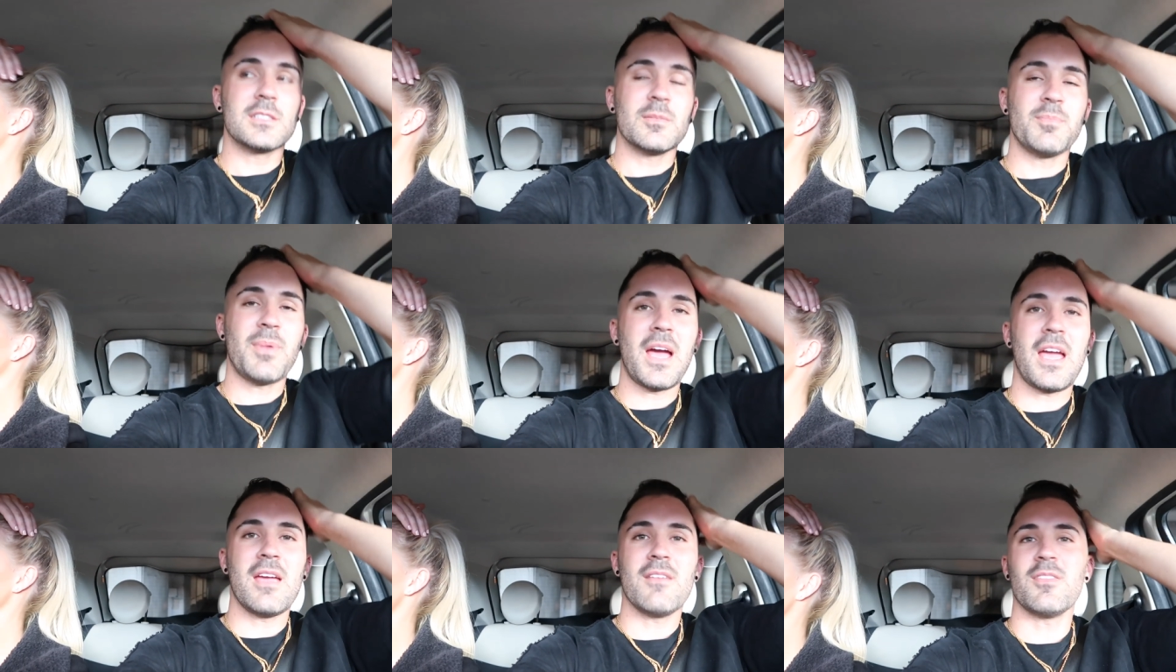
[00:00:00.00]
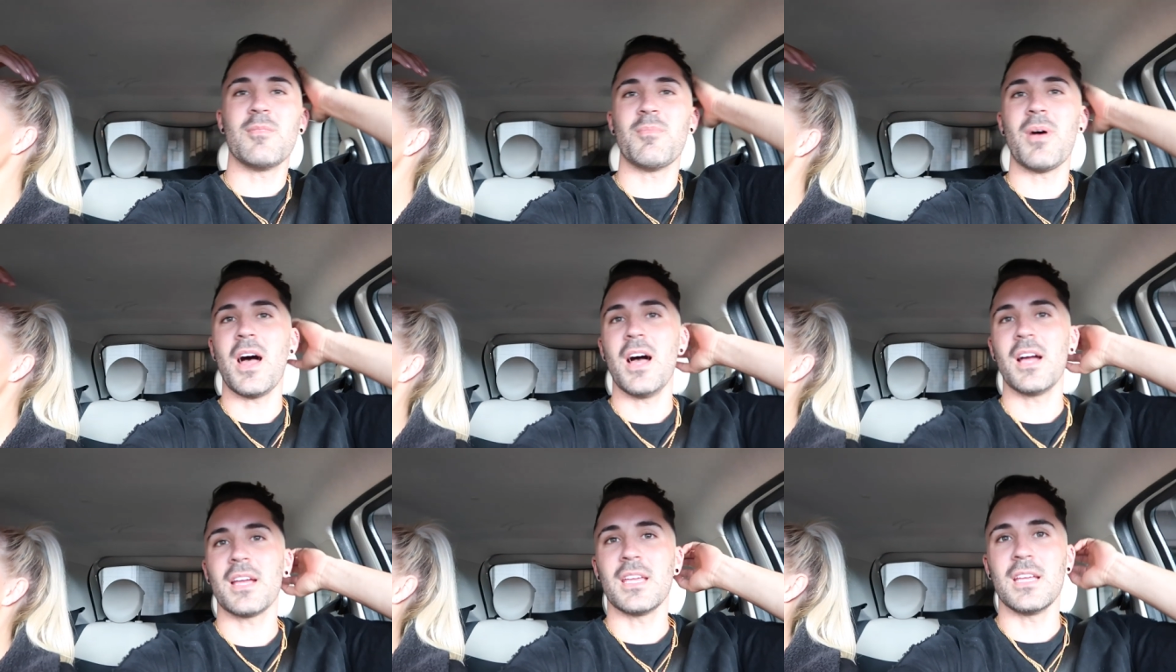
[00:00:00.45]
to pay for
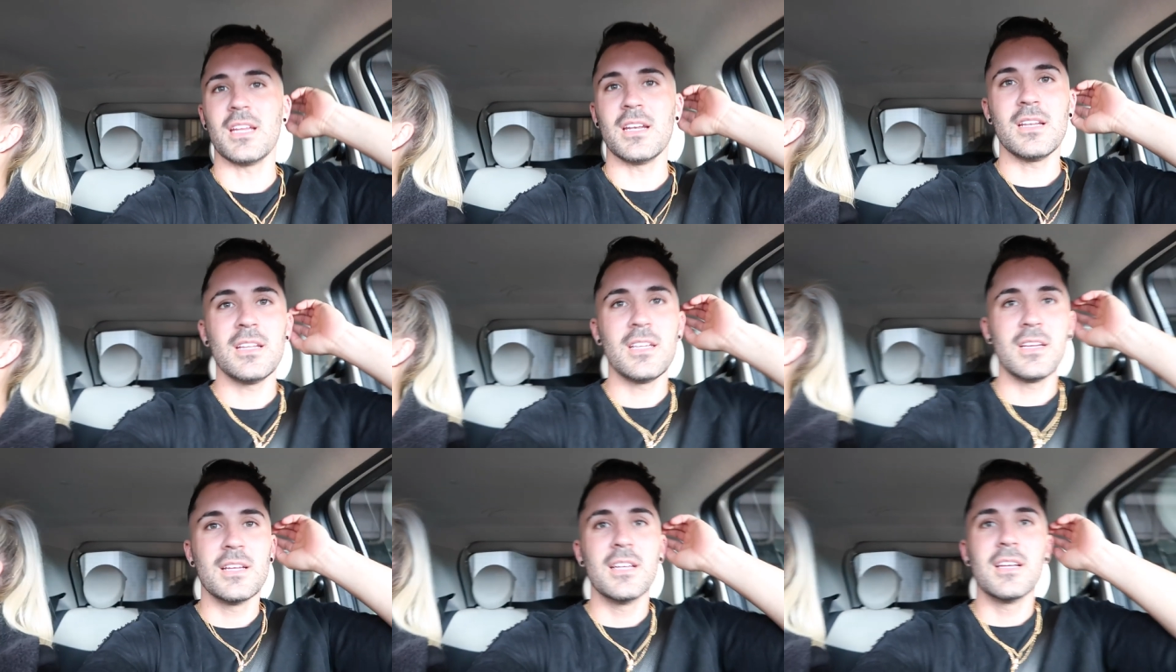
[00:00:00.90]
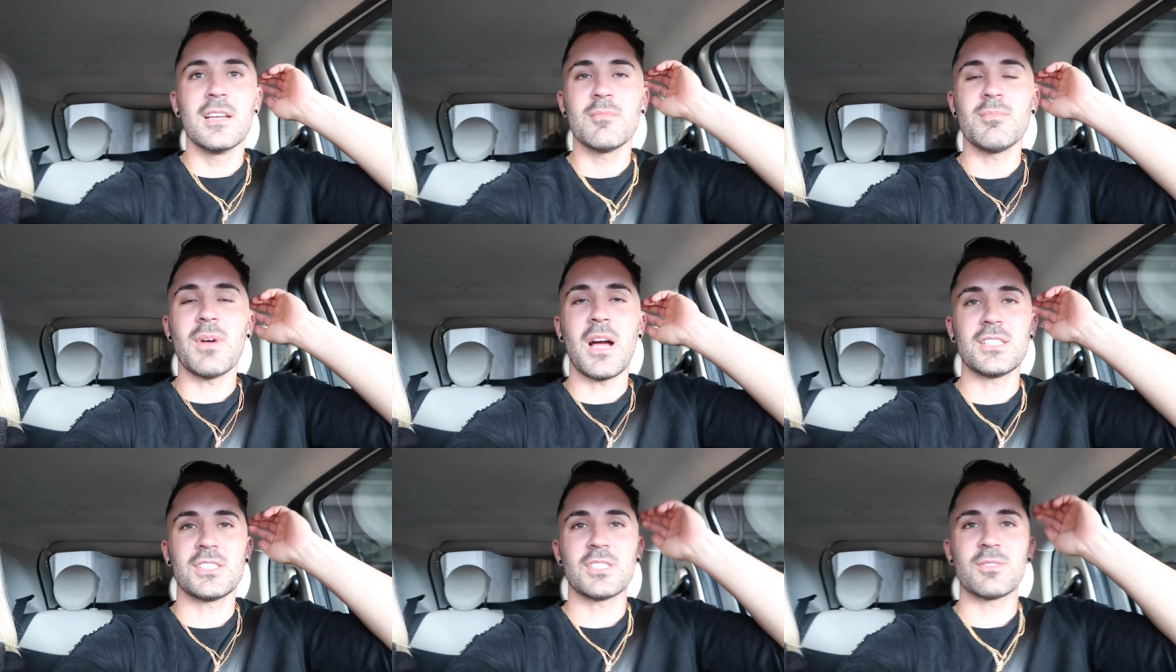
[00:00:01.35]
parking. But